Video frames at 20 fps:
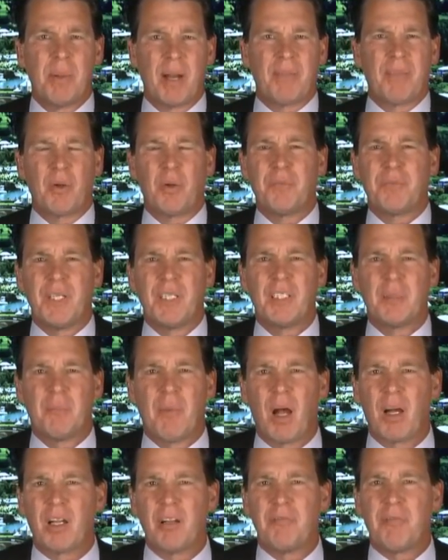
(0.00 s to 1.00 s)
but I don't think the
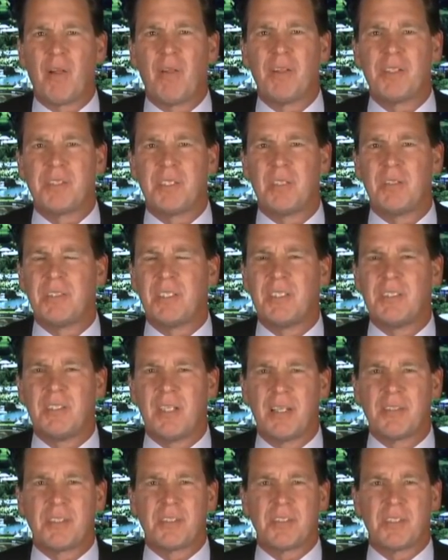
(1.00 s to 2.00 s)
market volatility
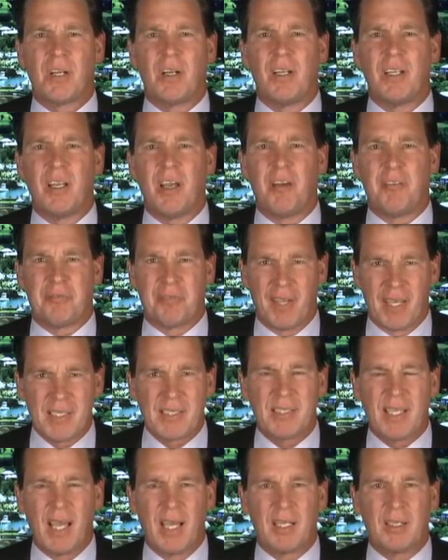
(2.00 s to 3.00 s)
necessarily
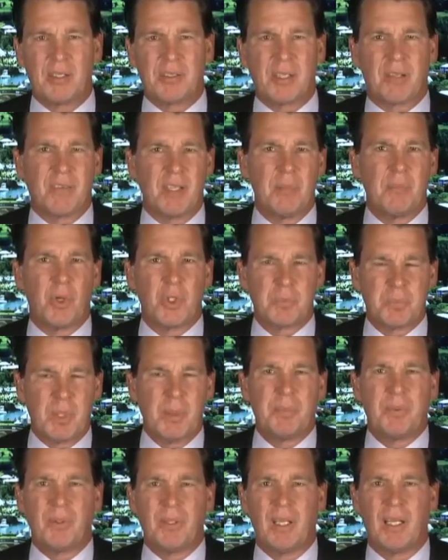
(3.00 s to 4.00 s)
affects that because I think most
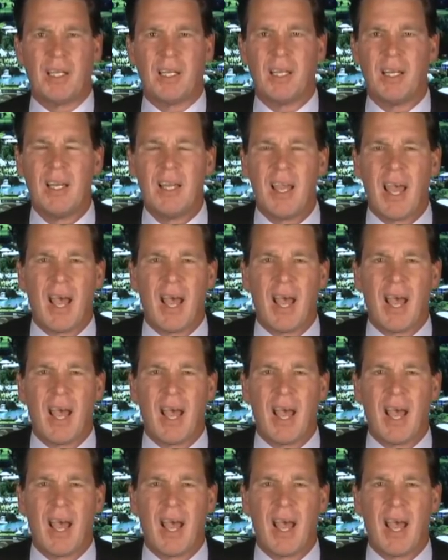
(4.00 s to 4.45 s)
people uh,